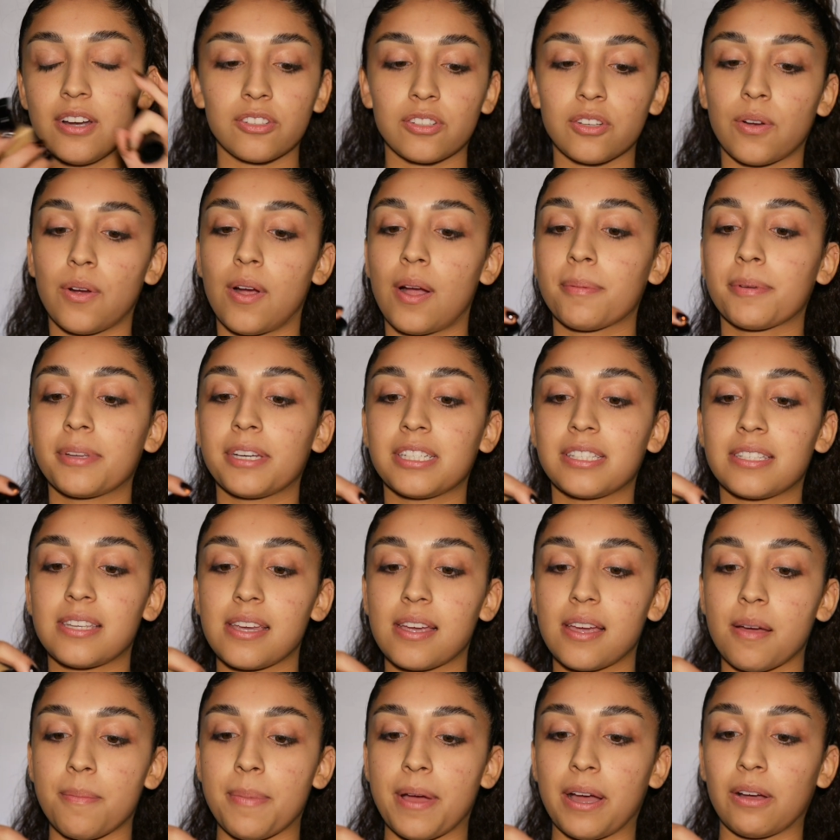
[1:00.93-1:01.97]
so I'm gonna
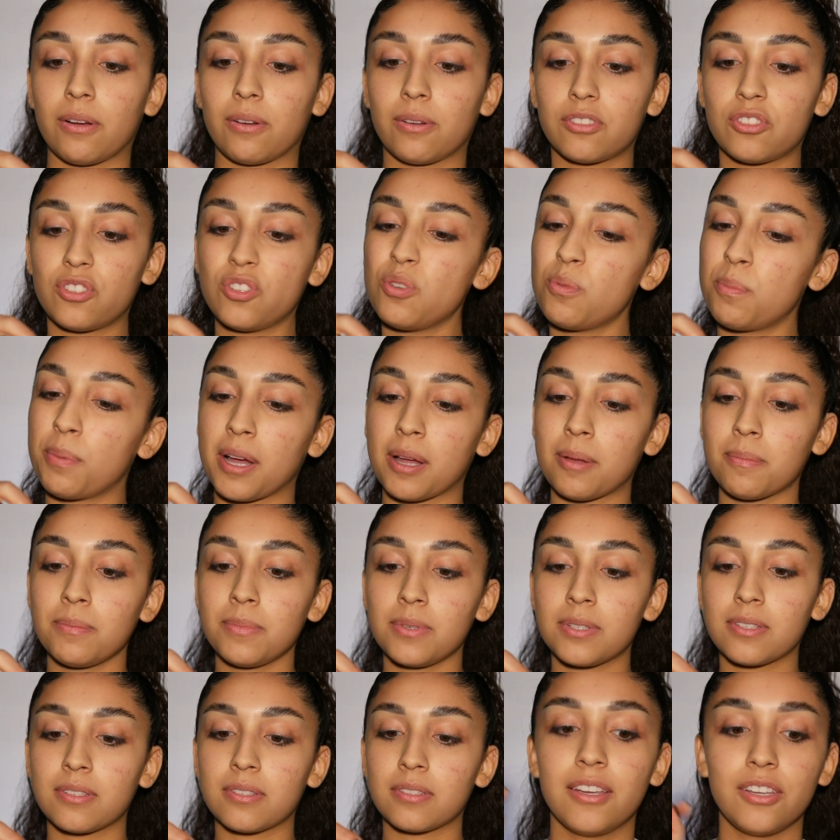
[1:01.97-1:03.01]
take about 2
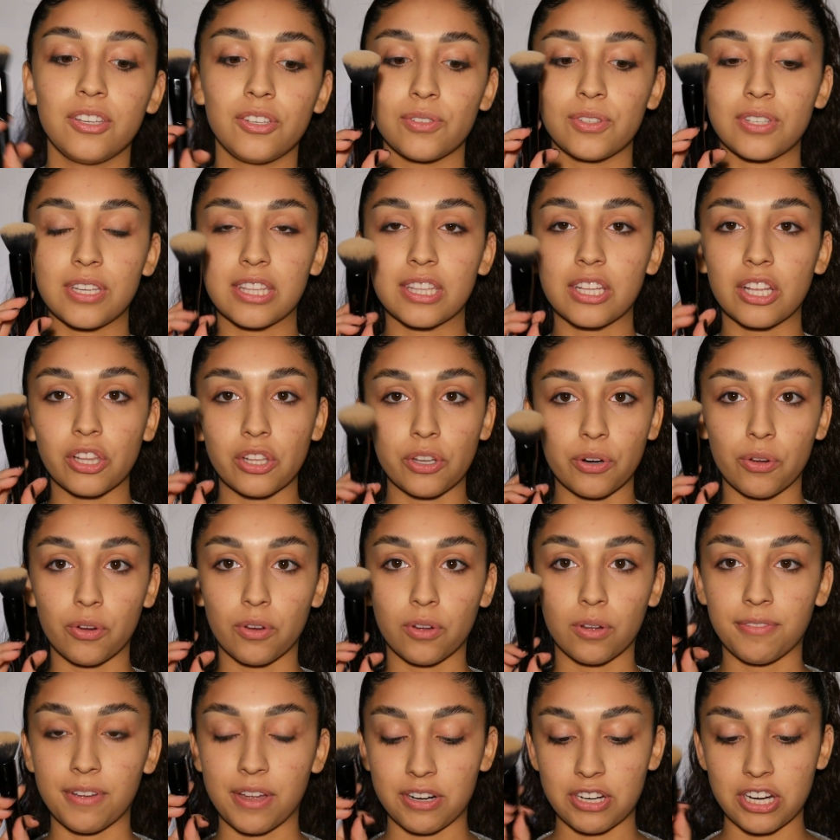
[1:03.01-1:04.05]
pumps using the
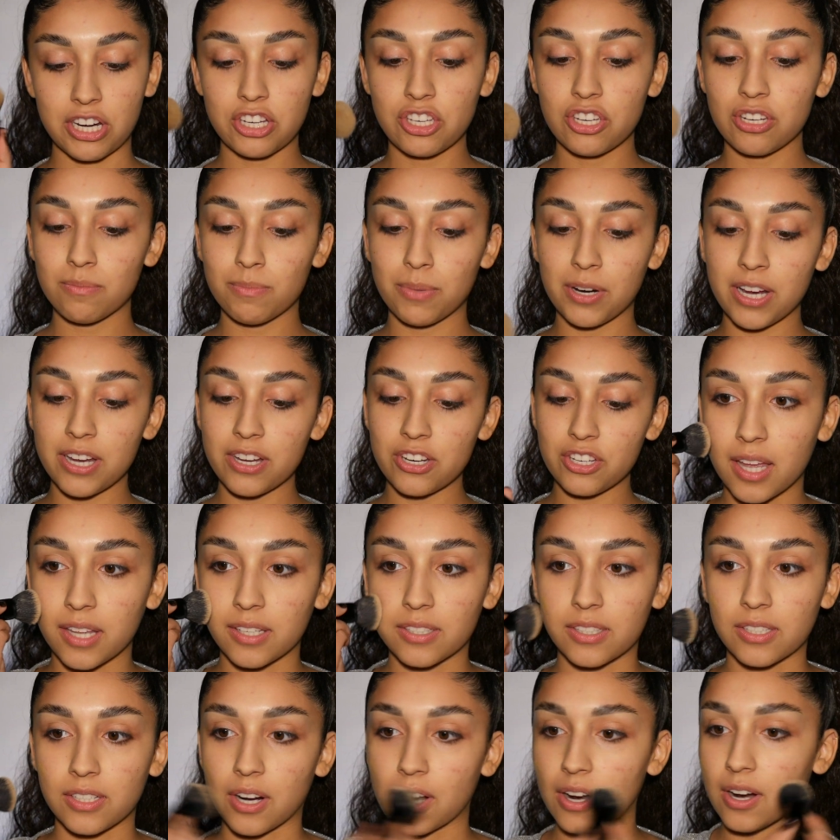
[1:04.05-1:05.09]
little foundation brush
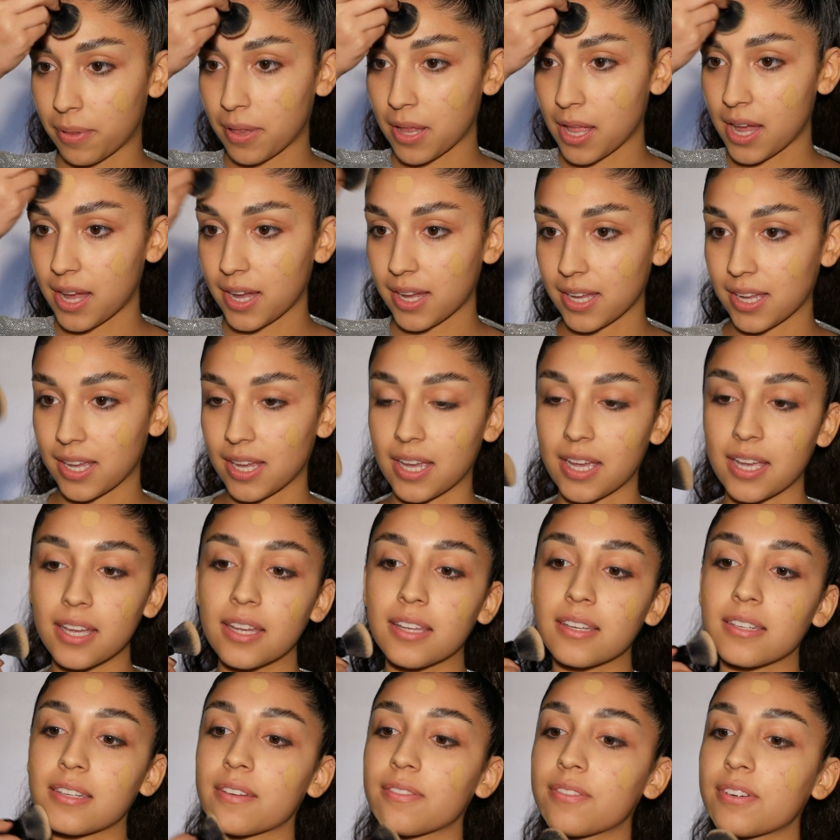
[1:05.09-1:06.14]
and start applying it
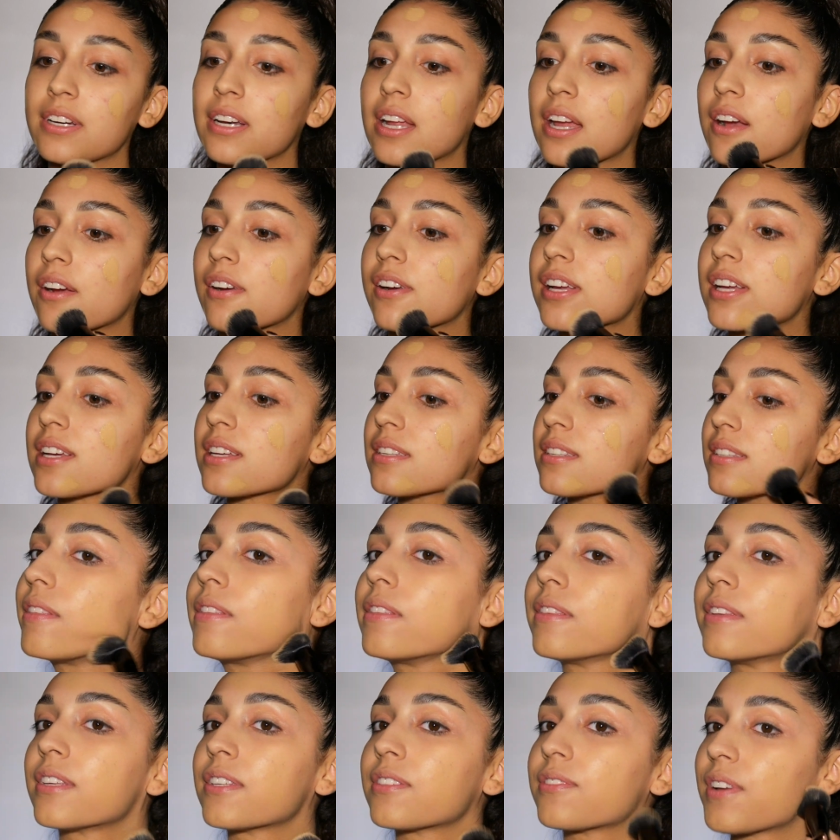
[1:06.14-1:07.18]
in different areas.
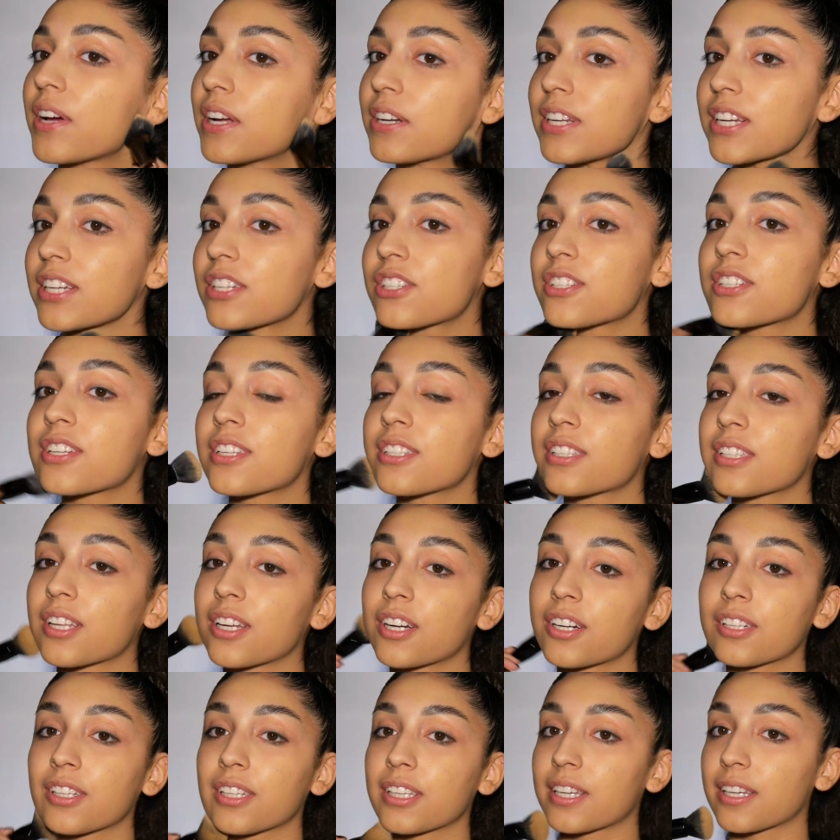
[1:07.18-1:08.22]
This foundation is
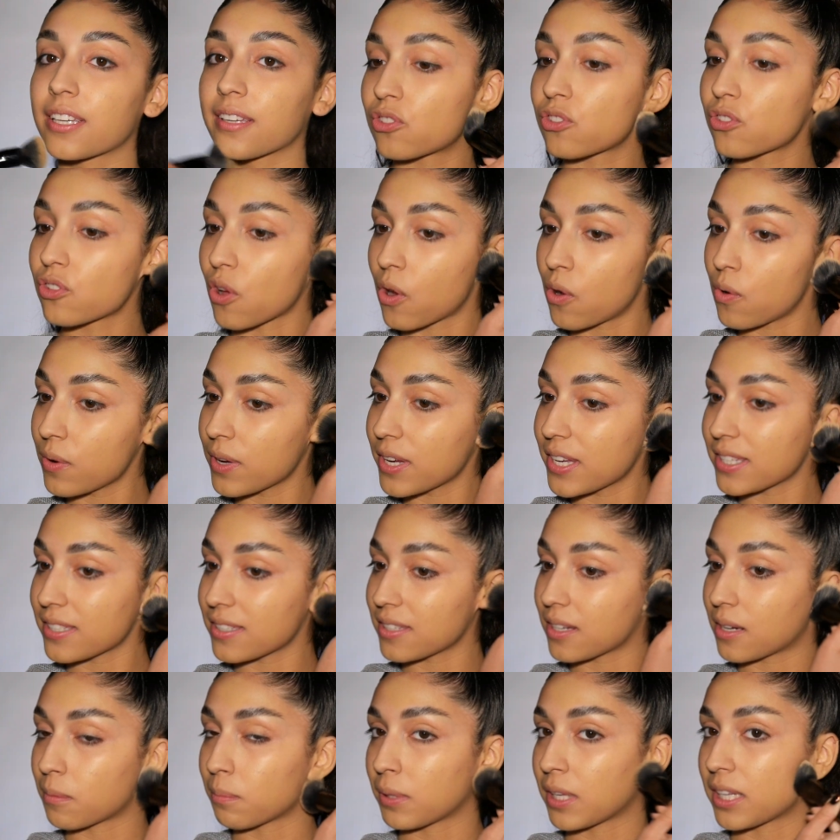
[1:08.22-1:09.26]
literally so
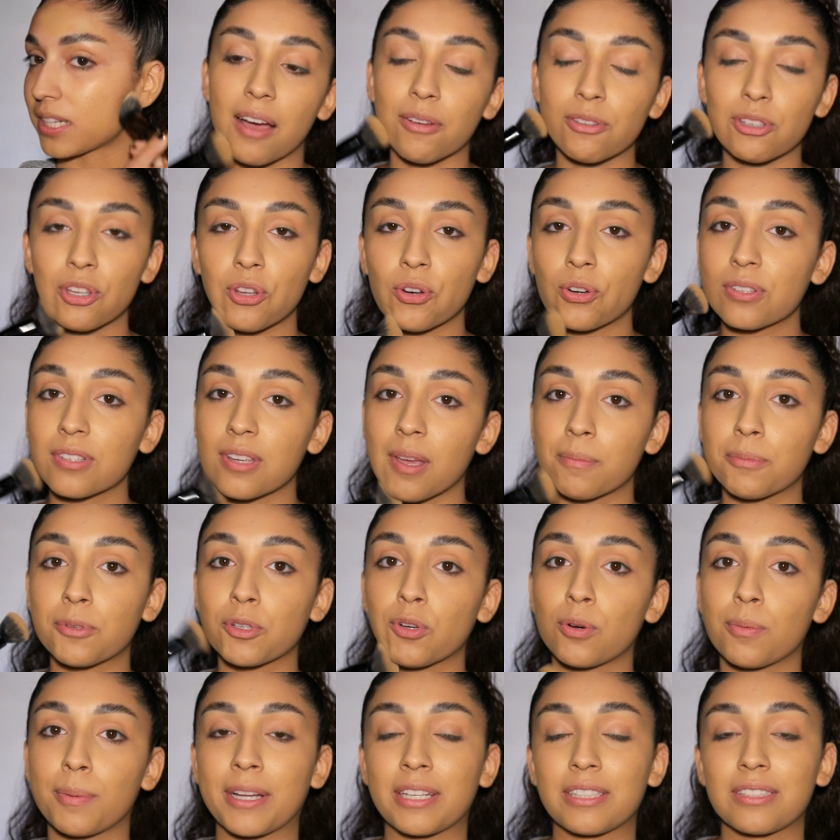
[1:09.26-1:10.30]
easy to blend. I was a little
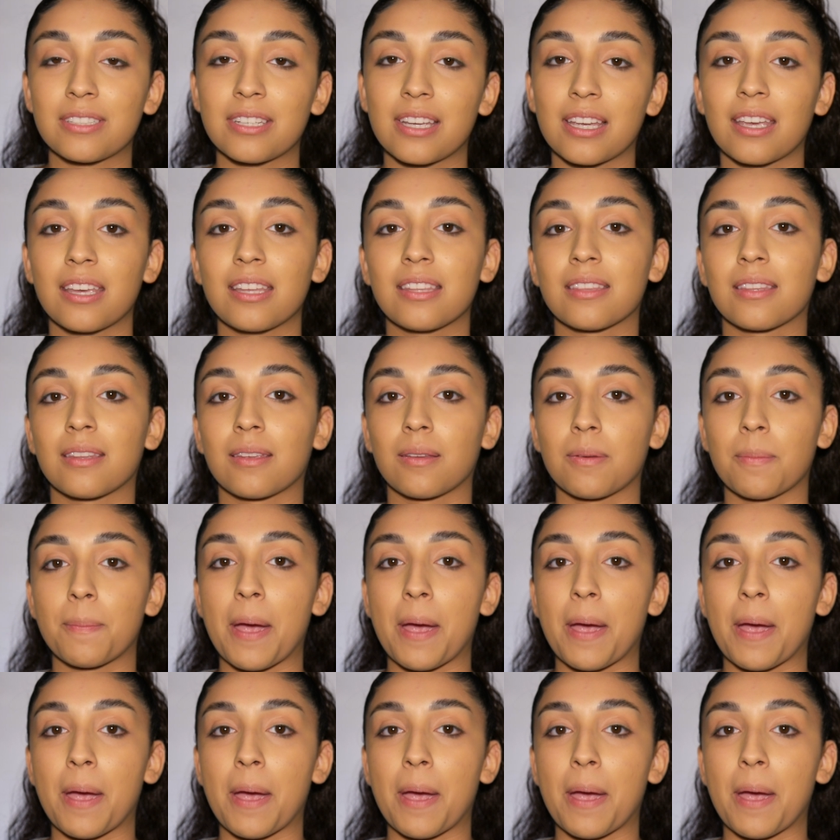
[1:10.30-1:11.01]
skeptical about taking the